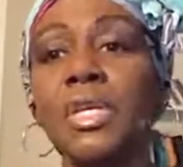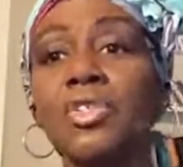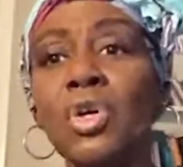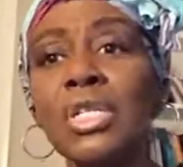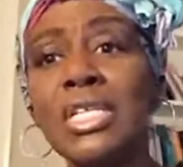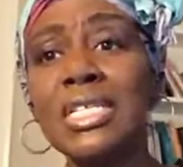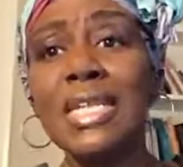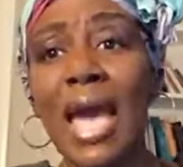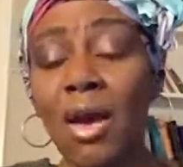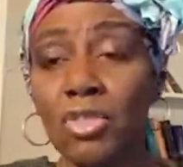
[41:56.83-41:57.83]
So let's
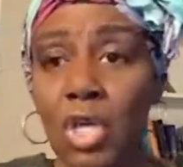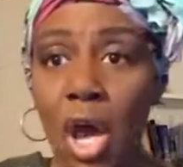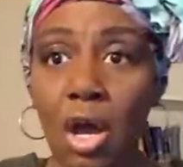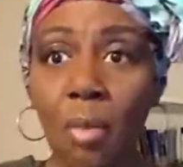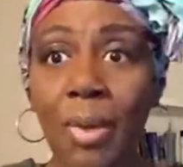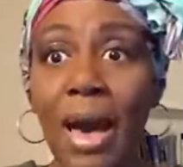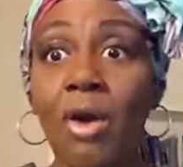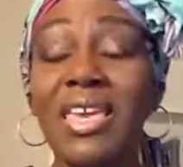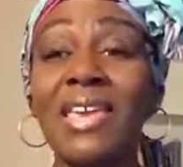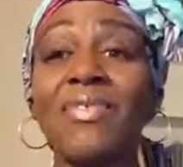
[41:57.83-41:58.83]
now talk
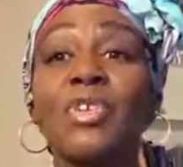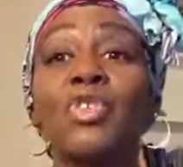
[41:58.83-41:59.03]
about even